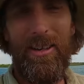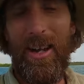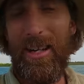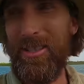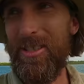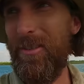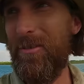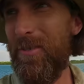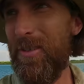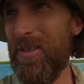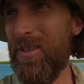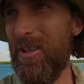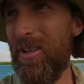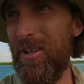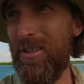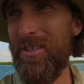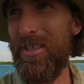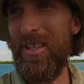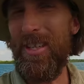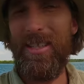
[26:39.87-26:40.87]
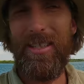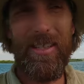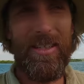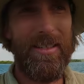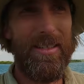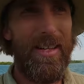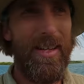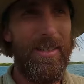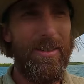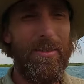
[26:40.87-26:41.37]
and I actually fished close to here the
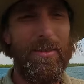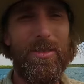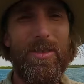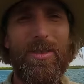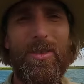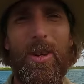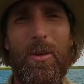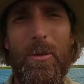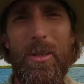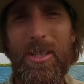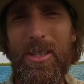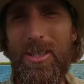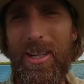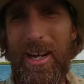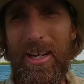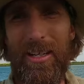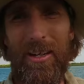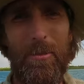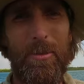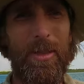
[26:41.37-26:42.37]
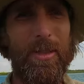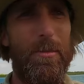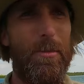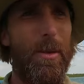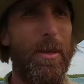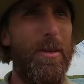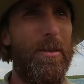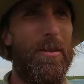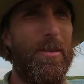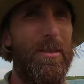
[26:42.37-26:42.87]
other day and there were so many jack coming in the
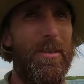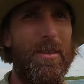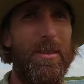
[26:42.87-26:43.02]
boat.